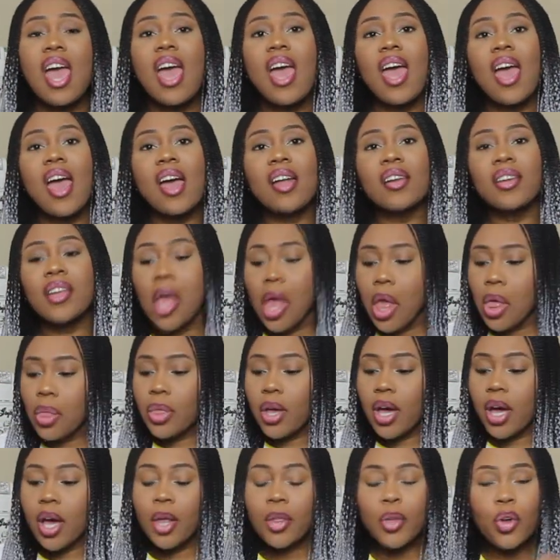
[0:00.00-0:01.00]
And
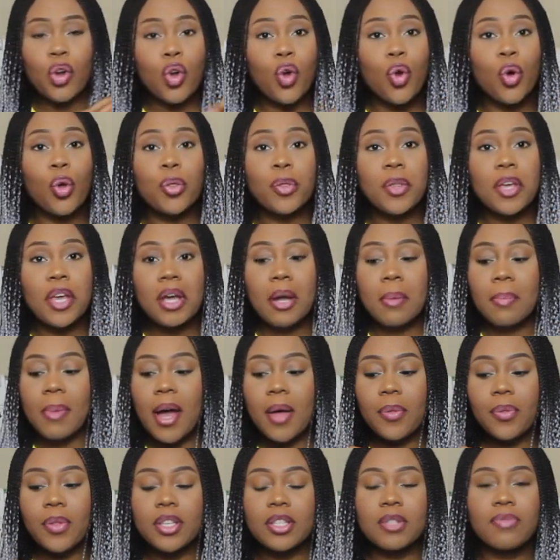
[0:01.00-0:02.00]
the other cool thing
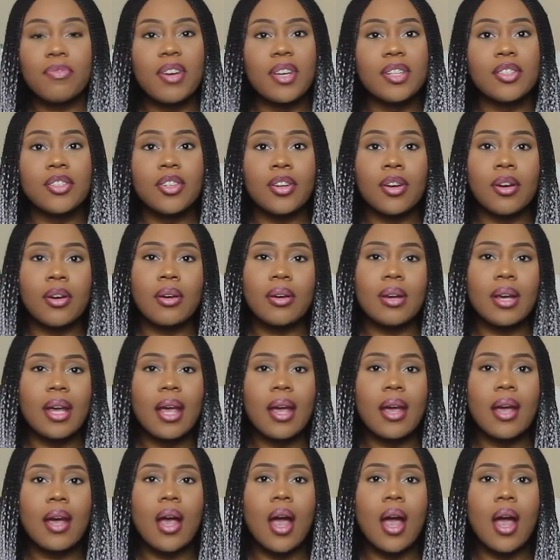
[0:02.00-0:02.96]
about this vendor